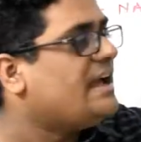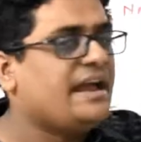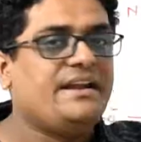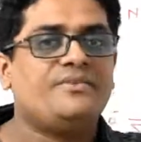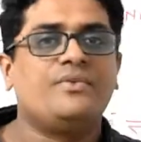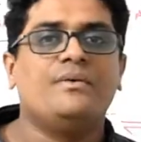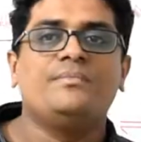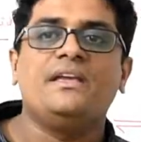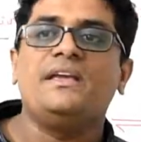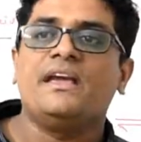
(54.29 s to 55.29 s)
and it
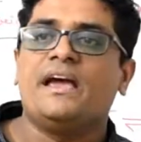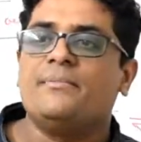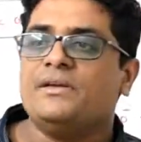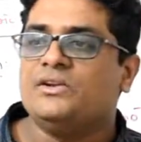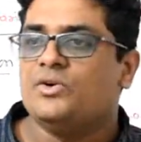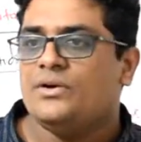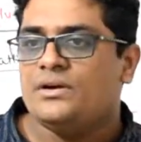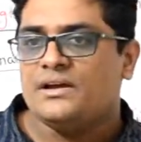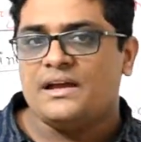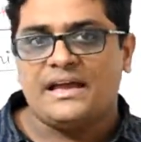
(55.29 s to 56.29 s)
formed the
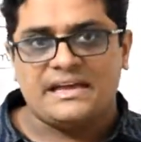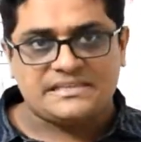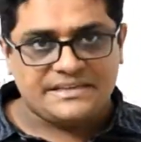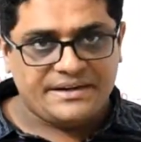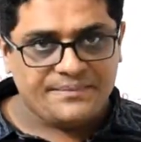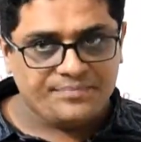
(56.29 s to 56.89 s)
amino acid.